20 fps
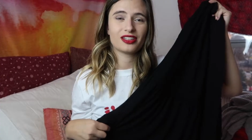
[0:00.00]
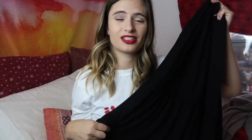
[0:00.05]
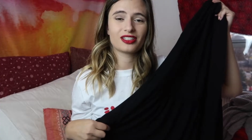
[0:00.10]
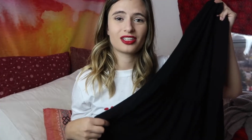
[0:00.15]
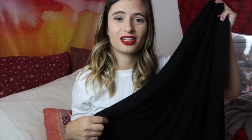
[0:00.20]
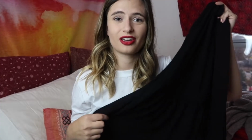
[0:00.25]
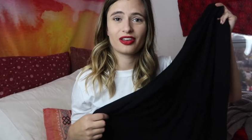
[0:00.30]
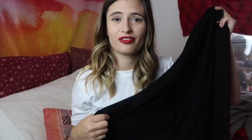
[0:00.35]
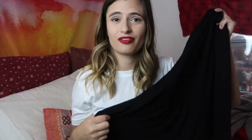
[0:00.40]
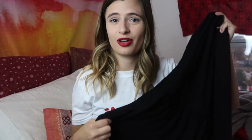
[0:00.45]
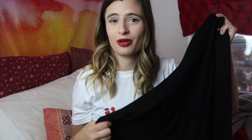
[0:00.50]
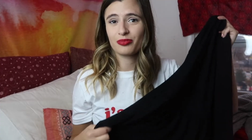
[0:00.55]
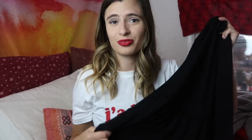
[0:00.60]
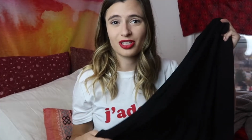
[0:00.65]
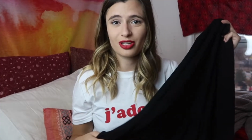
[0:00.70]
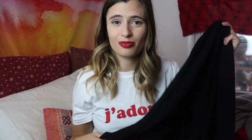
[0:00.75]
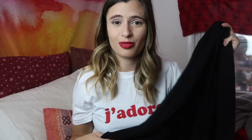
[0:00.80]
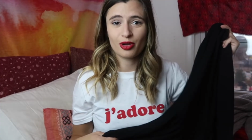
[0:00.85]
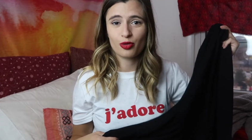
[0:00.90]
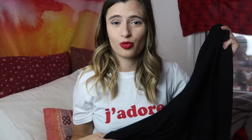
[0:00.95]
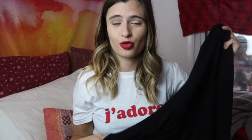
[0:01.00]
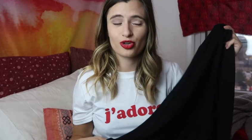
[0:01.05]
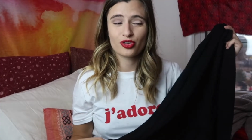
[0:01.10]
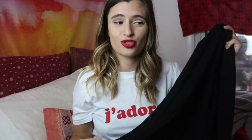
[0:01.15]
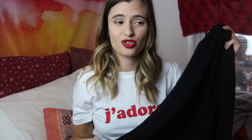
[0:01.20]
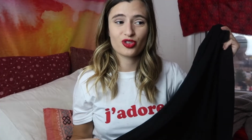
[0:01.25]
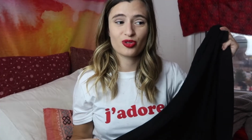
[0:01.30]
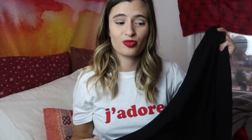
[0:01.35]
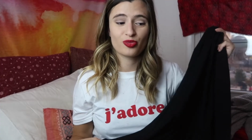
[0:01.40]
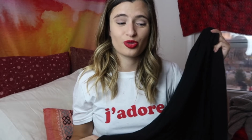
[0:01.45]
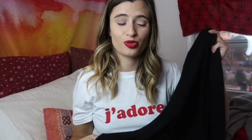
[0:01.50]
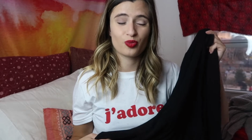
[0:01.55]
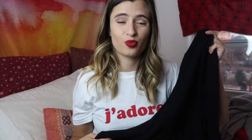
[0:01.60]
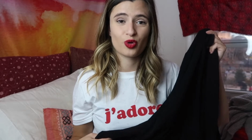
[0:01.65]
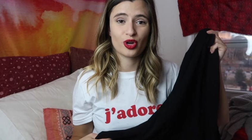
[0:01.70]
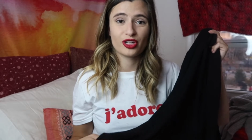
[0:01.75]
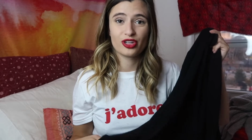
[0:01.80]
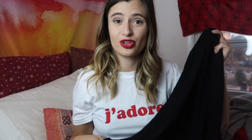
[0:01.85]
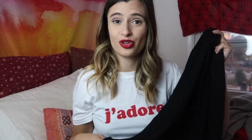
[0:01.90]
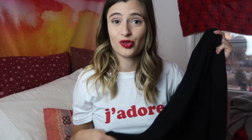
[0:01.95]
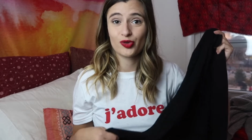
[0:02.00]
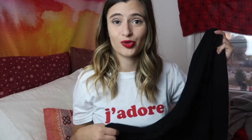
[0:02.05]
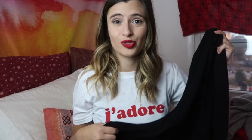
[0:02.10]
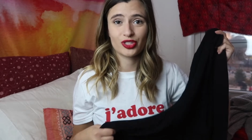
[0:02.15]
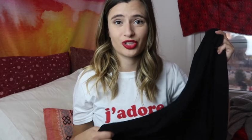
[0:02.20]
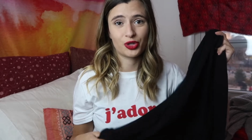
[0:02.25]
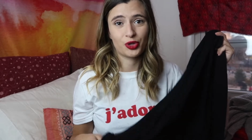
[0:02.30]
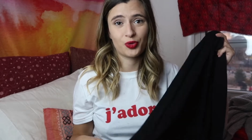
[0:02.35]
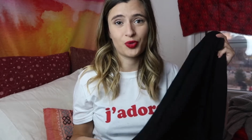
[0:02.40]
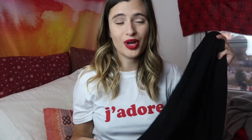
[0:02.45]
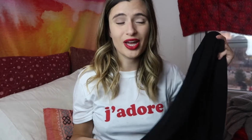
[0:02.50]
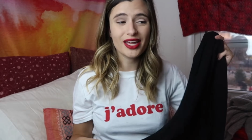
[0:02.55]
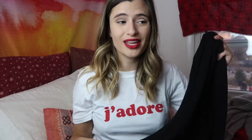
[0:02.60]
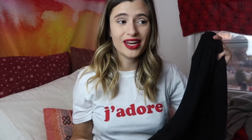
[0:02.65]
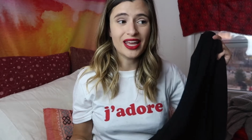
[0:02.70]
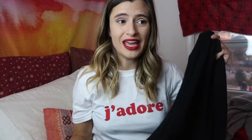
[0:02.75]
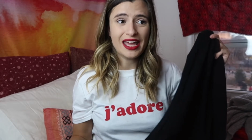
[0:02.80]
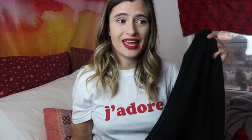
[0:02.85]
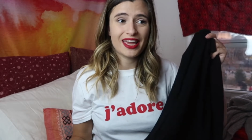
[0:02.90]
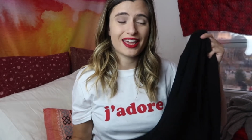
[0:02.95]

like to kind of update my wardrobe with one new silhouette,